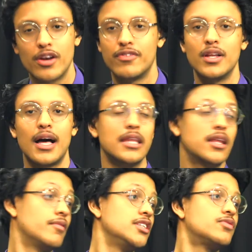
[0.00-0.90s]
Wonderful. I
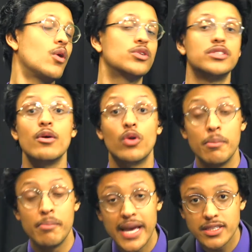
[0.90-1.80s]
love these folks. They were
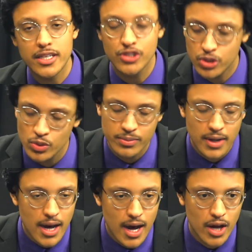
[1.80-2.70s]
amazing. A true
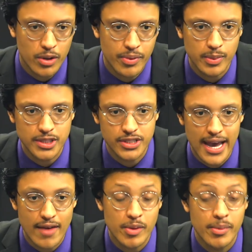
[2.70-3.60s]
honor and privilege to
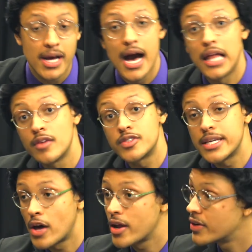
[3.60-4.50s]
have them. I love to
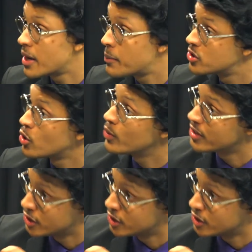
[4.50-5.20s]
end out every episode with